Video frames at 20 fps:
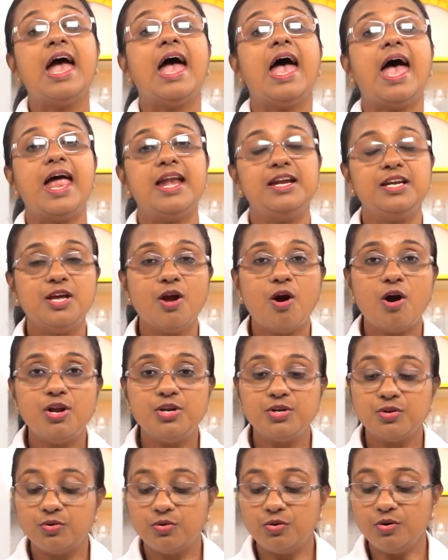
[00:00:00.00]
And you all
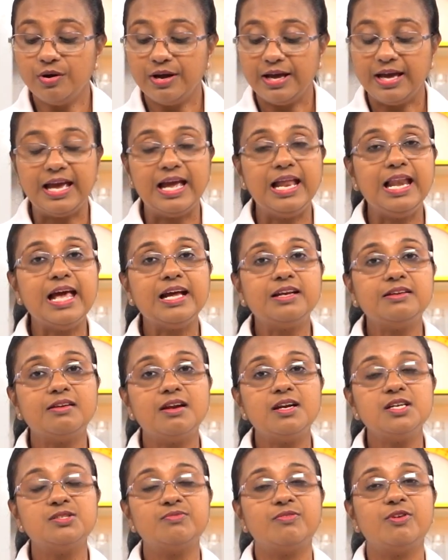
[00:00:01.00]
know
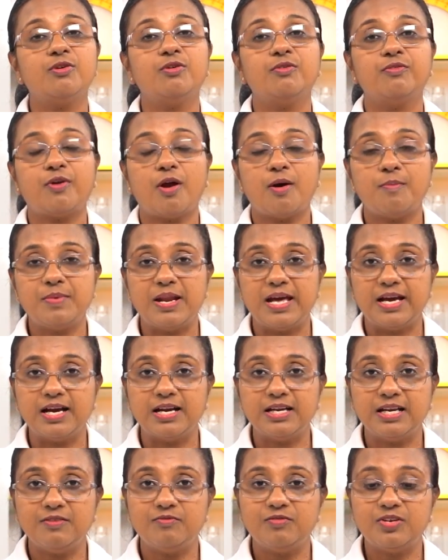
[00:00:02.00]
electrons flow from
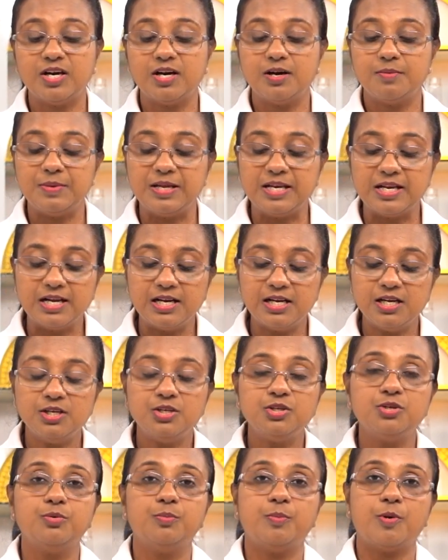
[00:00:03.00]
negative terminal
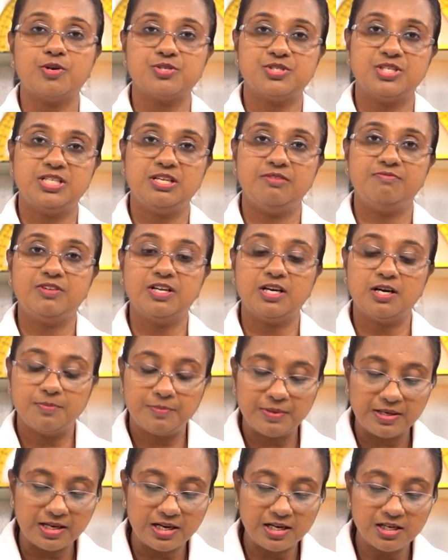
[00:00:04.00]
to positive
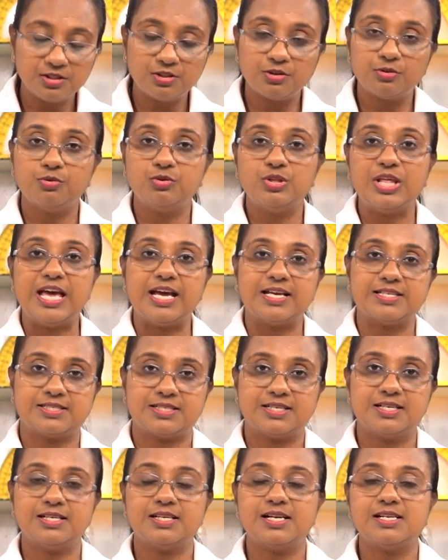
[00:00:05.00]
terminal through the
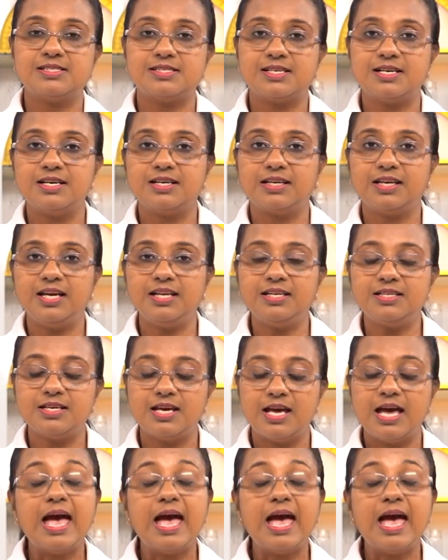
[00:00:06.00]
external circuit.